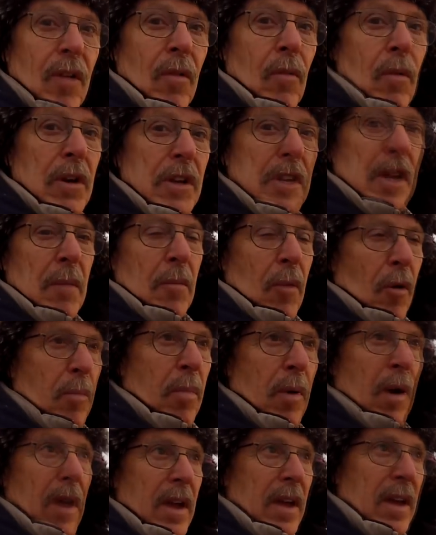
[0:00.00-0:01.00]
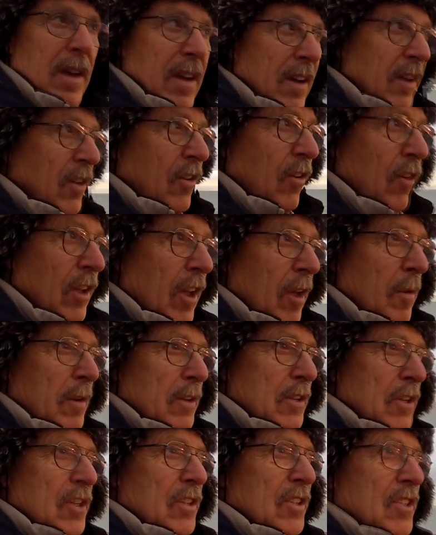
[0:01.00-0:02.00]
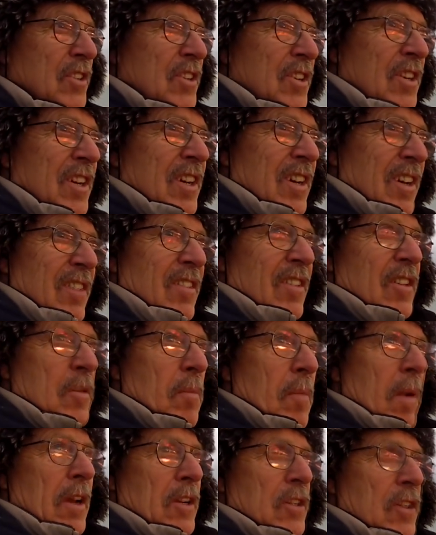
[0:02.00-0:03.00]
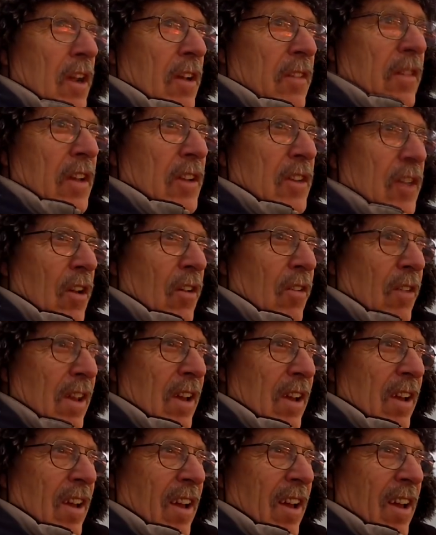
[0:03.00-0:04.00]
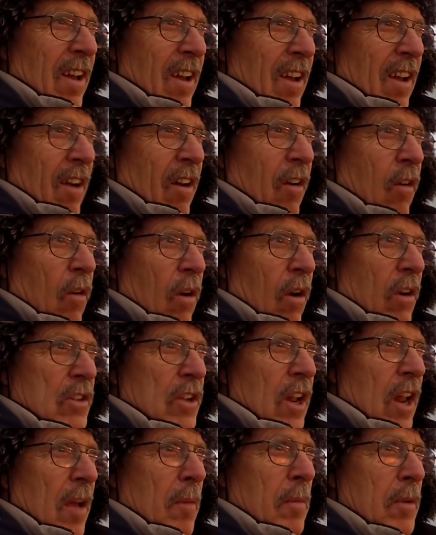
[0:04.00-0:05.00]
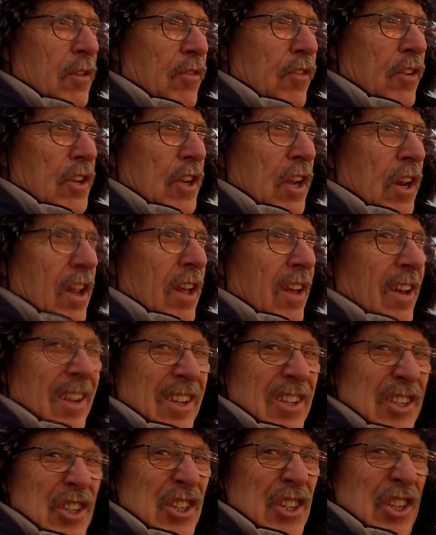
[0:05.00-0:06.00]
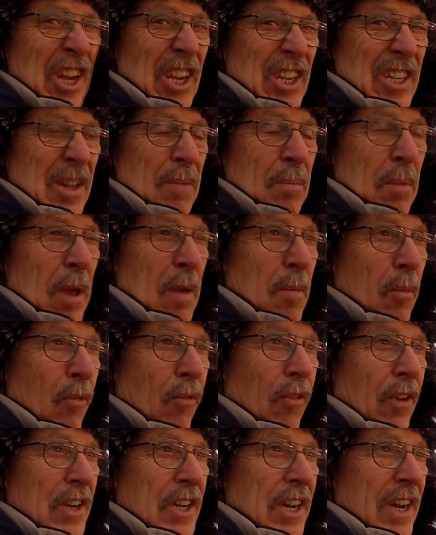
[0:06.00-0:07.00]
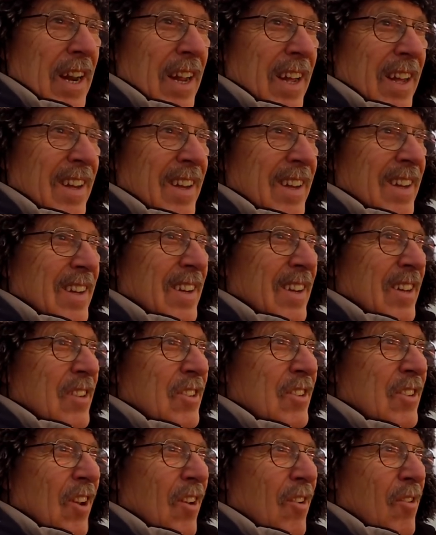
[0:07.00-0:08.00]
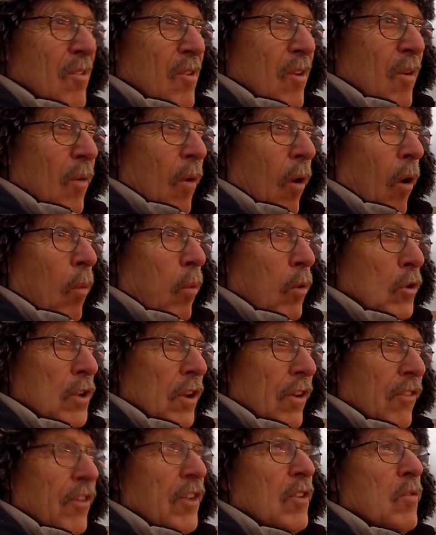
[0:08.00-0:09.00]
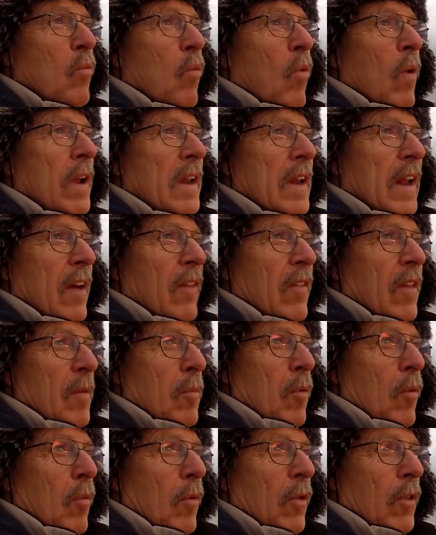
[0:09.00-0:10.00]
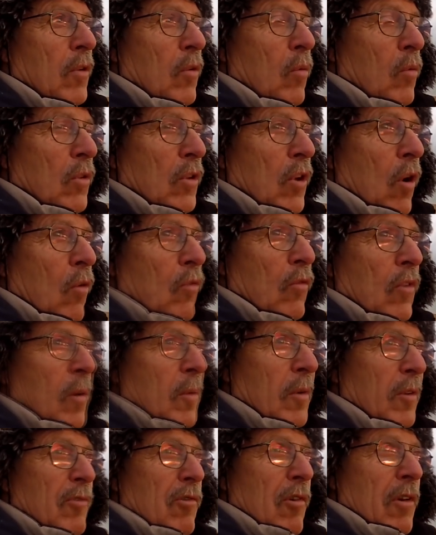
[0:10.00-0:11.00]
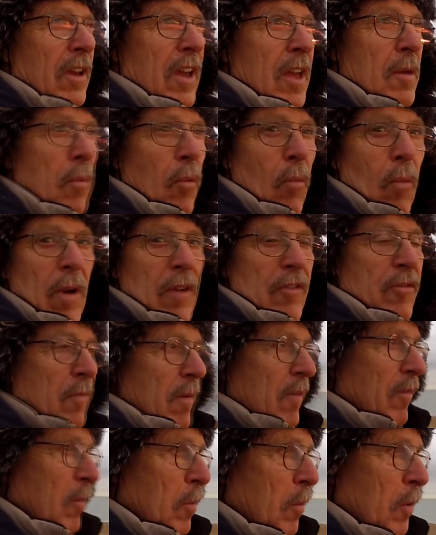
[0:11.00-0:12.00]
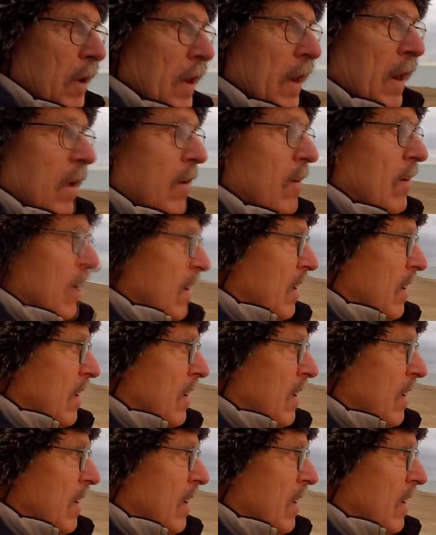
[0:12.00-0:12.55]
went to get my bait, and a guy came in and says, There's a match down there tonight. Oh, I said, How many's fishing? 60 people fishing. So I was going to fish way down there by what they call the golf club. I'm trying to keep away from everybody now.